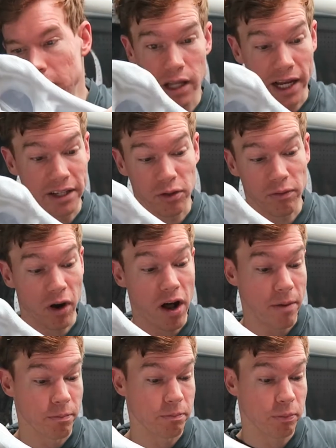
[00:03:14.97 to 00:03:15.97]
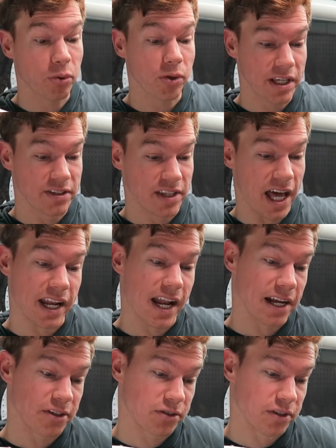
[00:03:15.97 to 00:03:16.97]
I guess overall I'm pleased that it
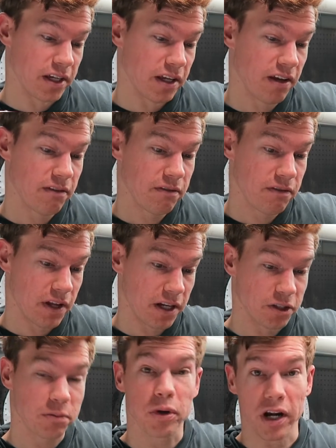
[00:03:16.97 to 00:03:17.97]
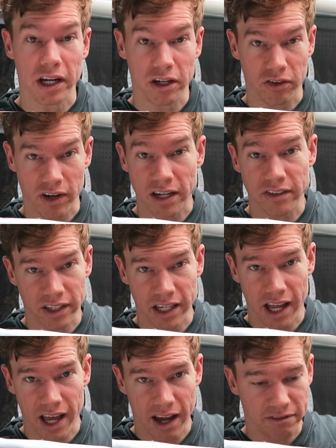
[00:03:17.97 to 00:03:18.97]
actually finished printing
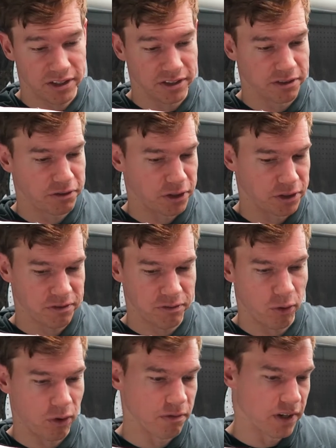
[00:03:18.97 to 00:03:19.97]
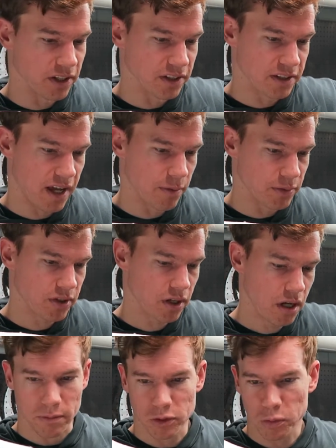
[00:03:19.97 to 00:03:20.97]
correctly after the first 4 failed attempts.
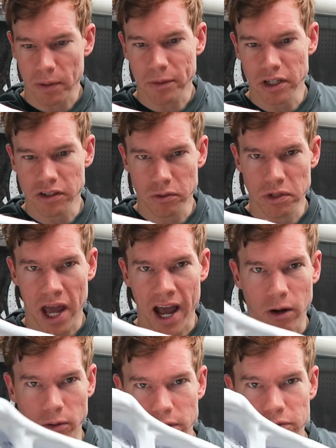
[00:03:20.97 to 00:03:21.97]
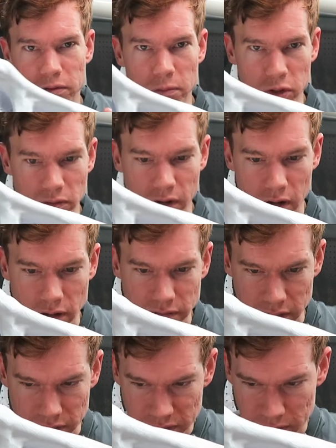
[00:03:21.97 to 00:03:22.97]
So what I'm gonna do now is remove all of
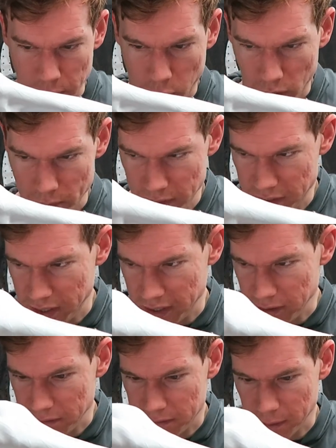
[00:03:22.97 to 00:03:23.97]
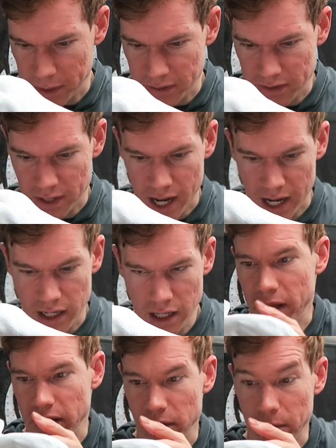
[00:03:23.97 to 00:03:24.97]
the support material from inside
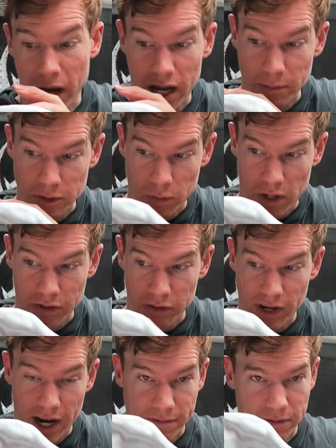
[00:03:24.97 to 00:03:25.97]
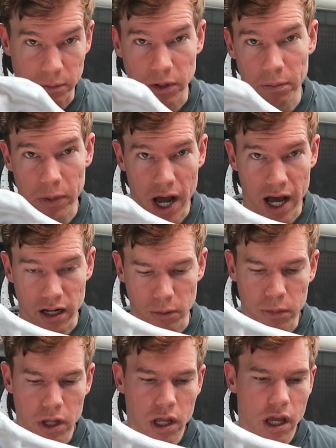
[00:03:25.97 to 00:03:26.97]
and the bottom as well, the raft from the
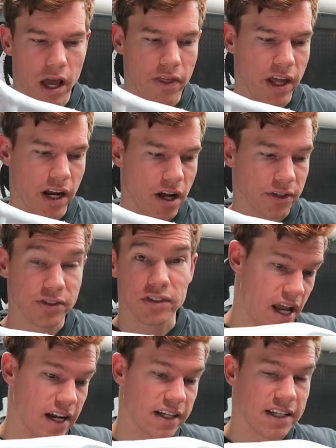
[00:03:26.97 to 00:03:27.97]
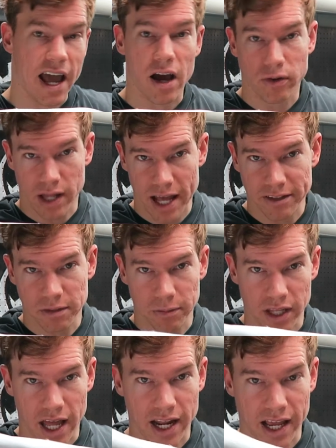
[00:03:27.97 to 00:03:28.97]
bottom, and then I'll sand it down, add some of
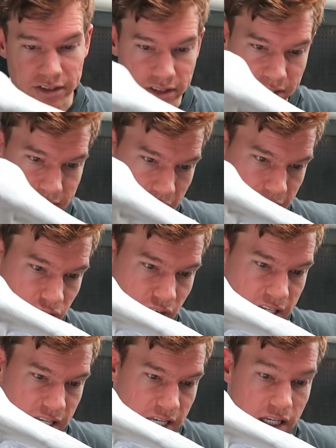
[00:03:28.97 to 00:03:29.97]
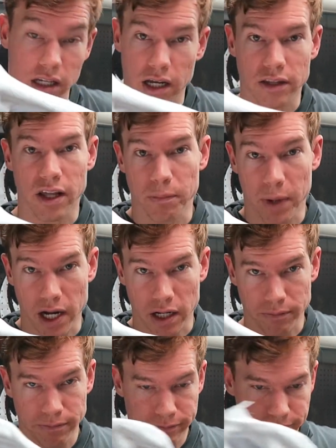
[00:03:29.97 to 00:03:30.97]
that XTC 3D, and then paint it.